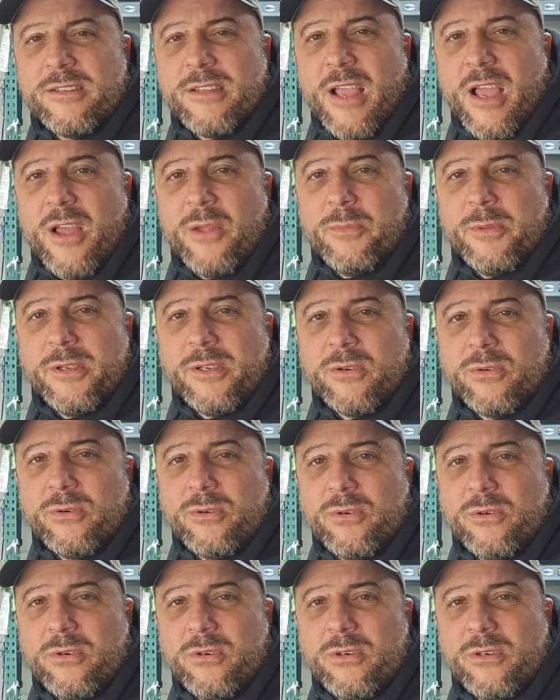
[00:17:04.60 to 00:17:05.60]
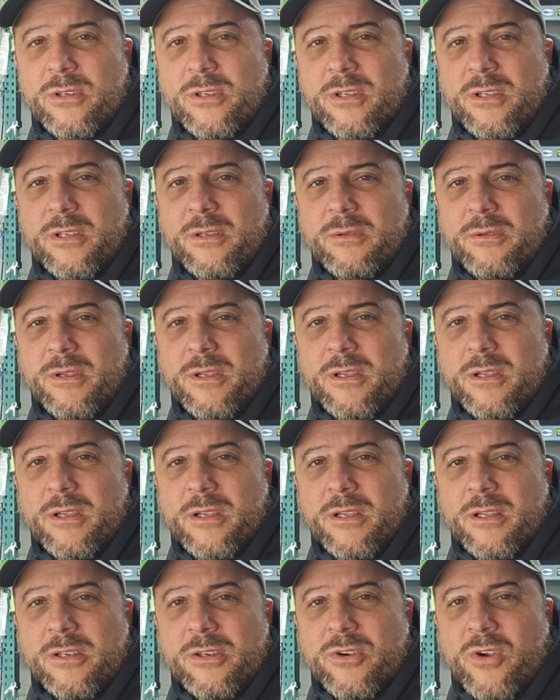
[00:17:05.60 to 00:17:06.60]
that'd be cool.
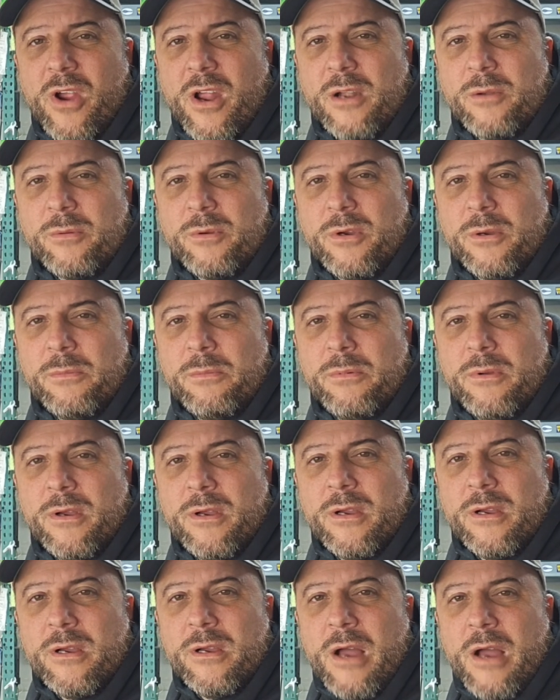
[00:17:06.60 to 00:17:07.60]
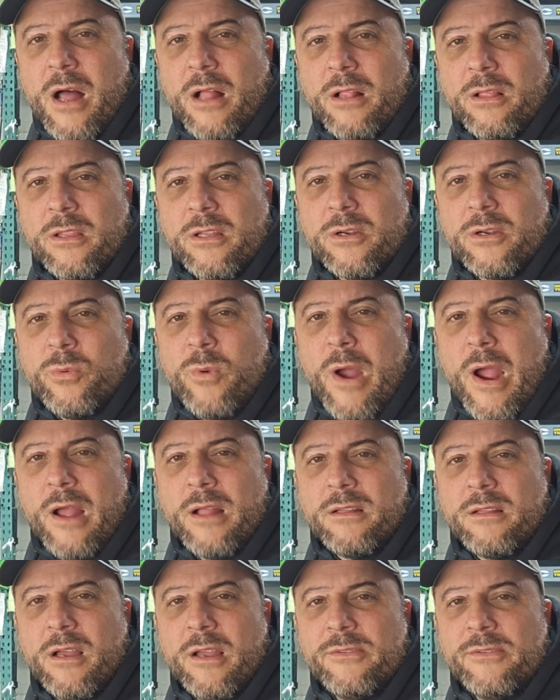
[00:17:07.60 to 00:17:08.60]
Incredible how little
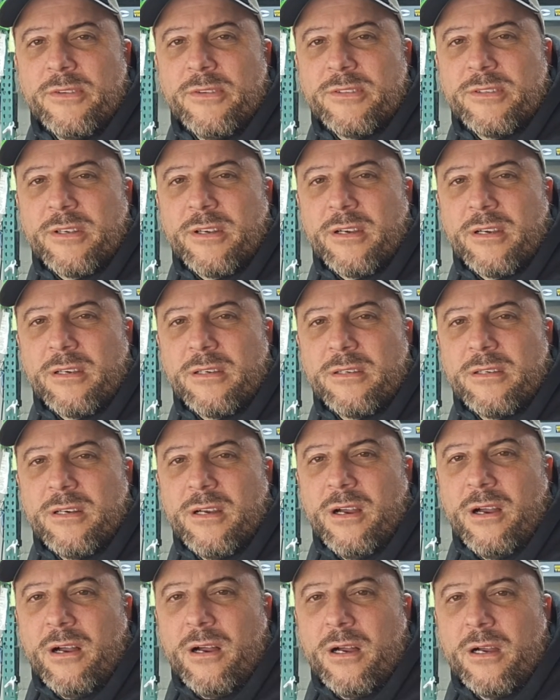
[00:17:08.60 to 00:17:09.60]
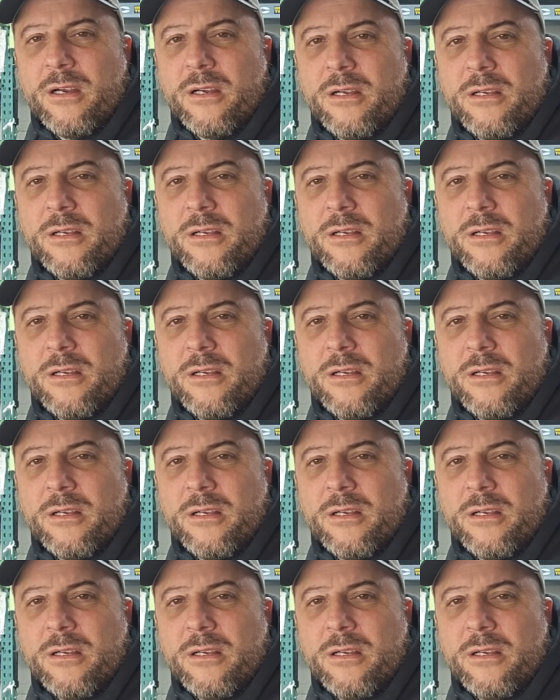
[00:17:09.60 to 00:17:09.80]
wildlife is there. Aw.